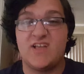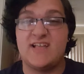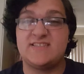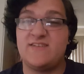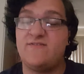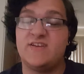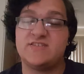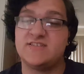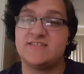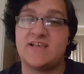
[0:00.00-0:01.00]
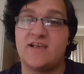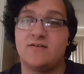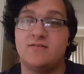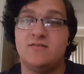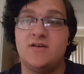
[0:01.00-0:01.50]
It's a vicious
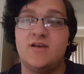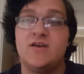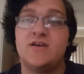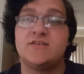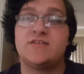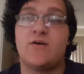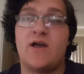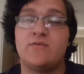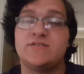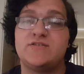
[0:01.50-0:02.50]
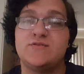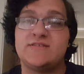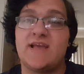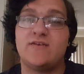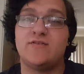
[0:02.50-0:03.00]
cycle. So I was too
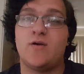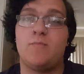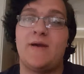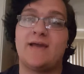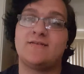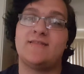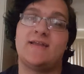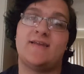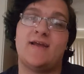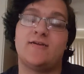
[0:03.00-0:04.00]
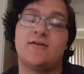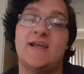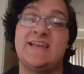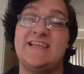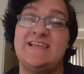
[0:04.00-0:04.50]
scared to go back to that diner
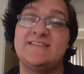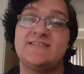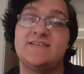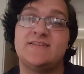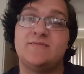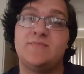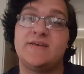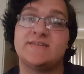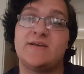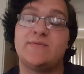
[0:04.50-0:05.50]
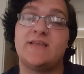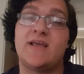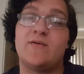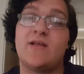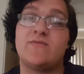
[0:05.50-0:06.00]
and eat because I would
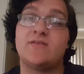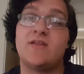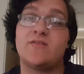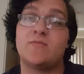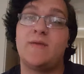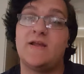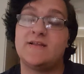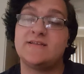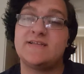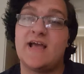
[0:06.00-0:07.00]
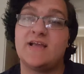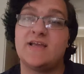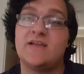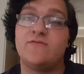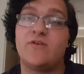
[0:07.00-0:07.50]
think I would have another panic
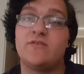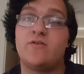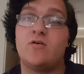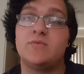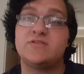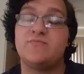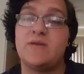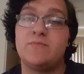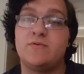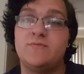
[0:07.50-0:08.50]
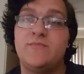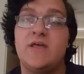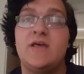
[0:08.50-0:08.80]
attack in front of a whole bunch of people.